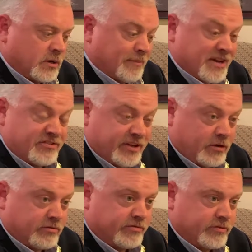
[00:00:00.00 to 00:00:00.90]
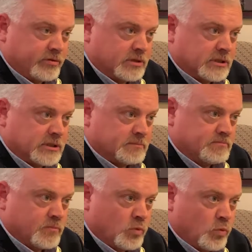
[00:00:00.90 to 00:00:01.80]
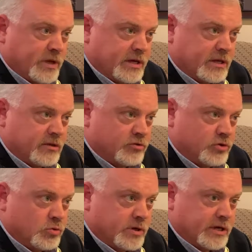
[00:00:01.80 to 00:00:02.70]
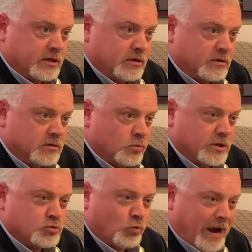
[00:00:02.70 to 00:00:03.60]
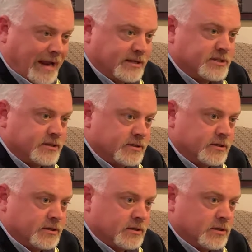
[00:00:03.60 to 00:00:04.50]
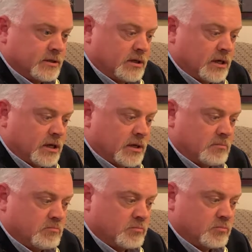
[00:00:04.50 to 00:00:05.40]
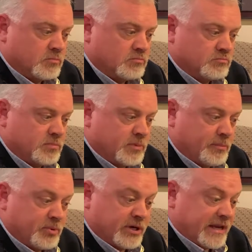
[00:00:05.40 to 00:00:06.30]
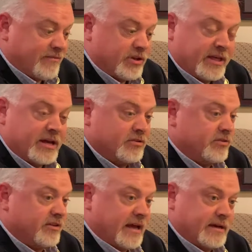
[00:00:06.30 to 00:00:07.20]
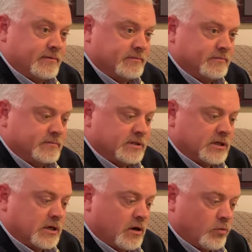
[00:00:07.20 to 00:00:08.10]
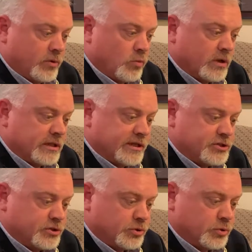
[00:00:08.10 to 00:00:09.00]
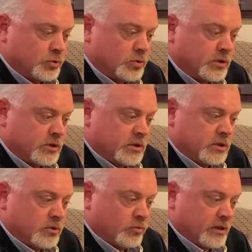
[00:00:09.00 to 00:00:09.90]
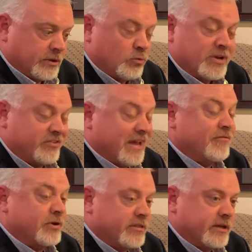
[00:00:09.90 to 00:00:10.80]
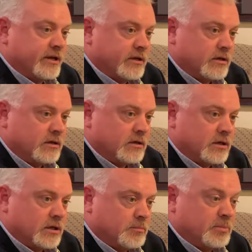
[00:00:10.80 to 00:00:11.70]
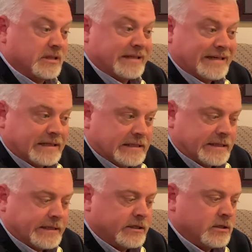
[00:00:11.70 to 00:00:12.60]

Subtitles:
myself, when is doing what's right and putting everything else aside? Are we willing to really risk everything, politically,